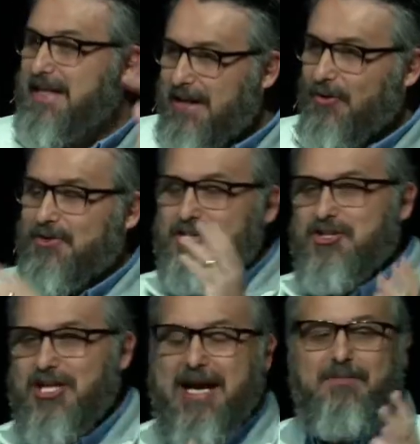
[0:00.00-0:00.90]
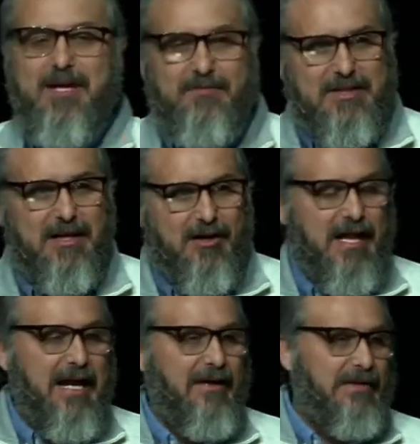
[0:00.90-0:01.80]
And so the guilt and shame
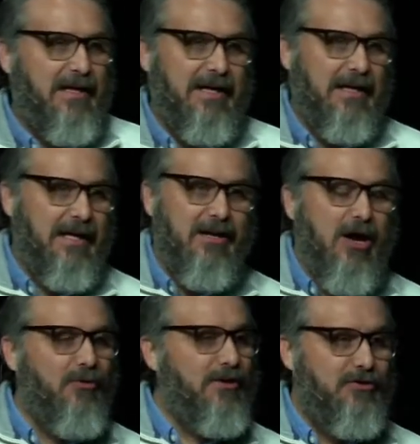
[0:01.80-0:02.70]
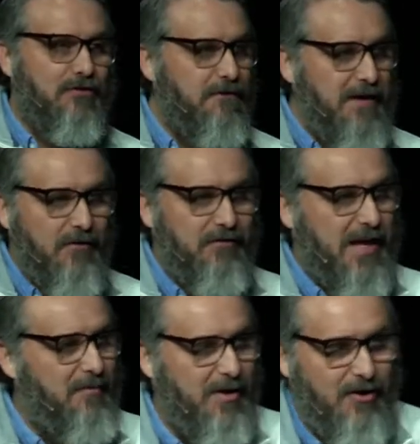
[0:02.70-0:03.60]
comes in our lives. I, I know that you
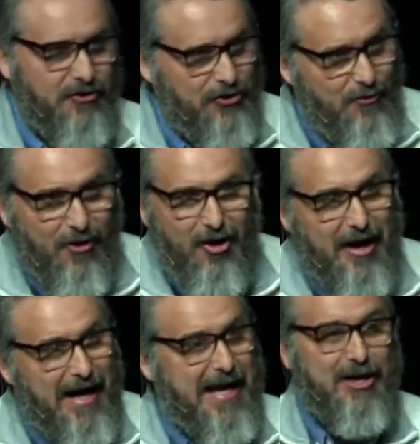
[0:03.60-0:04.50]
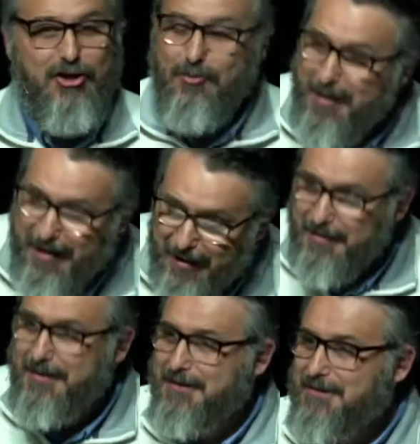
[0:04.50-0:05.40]
felt that because you are a
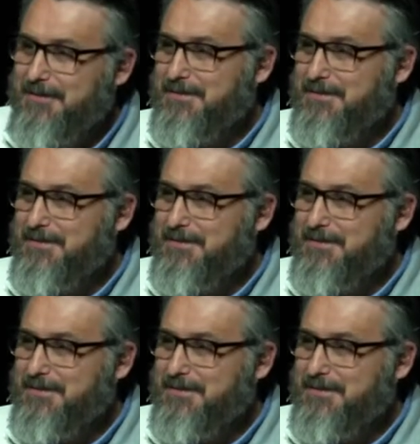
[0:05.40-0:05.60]
human.